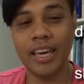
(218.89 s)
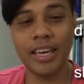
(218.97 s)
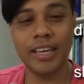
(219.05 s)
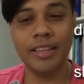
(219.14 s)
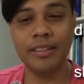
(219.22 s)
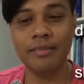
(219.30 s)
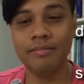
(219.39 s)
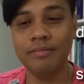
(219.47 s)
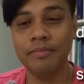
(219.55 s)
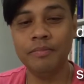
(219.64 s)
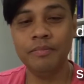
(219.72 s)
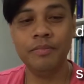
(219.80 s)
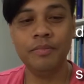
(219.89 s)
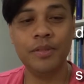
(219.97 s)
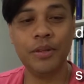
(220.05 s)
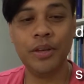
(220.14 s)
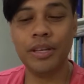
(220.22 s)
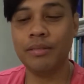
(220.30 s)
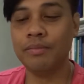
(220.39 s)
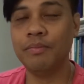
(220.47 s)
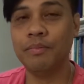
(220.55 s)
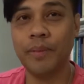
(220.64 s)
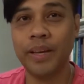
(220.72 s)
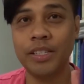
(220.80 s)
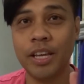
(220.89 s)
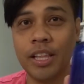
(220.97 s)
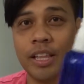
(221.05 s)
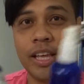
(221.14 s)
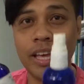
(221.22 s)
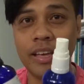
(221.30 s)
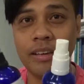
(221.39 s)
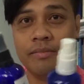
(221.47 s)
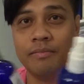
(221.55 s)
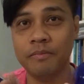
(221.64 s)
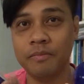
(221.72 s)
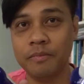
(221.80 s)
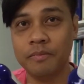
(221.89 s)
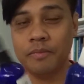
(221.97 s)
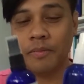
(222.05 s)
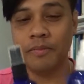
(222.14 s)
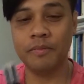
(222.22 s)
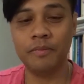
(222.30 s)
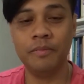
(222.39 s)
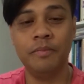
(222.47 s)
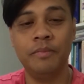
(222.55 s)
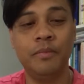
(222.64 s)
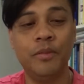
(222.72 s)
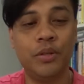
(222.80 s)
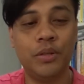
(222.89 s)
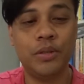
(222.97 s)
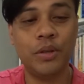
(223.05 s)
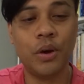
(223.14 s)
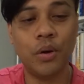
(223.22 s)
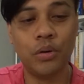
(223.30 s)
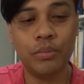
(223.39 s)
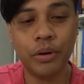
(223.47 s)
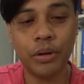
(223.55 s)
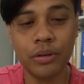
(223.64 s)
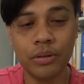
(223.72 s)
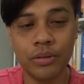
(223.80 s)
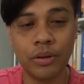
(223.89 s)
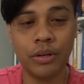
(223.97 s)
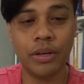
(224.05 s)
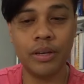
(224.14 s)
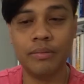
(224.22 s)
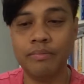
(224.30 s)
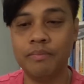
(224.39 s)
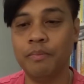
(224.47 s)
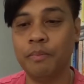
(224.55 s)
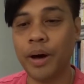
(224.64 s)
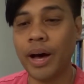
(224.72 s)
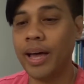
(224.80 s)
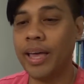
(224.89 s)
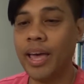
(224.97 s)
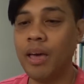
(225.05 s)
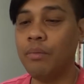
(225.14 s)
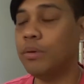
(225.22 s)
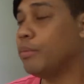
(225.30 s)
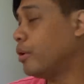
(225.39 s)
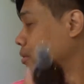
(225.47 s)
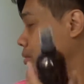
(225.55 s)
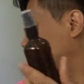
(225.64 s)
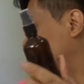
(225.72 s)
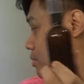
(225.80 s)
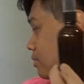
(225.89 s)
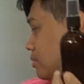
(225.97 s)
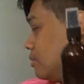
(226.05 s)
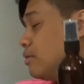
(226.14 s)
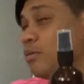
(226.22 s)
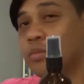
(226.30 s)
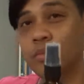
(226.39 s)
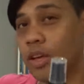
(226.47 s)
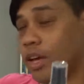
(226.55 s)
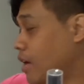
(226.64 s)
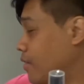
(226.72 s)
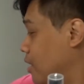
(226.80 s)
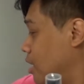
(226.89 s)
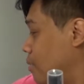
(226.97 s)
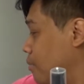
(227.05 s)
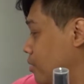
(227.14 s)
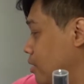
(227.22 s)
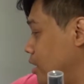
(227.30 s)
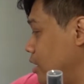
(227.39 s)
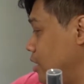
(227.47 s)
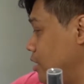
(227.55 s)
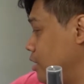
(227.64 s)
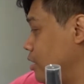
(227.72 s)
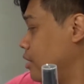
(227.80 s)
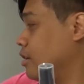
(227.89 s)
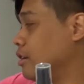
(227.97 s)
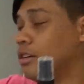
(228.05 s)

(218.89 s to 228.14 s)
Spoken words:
And so you can basically use old bottles, or you can buy amber bottles. I have a couple here.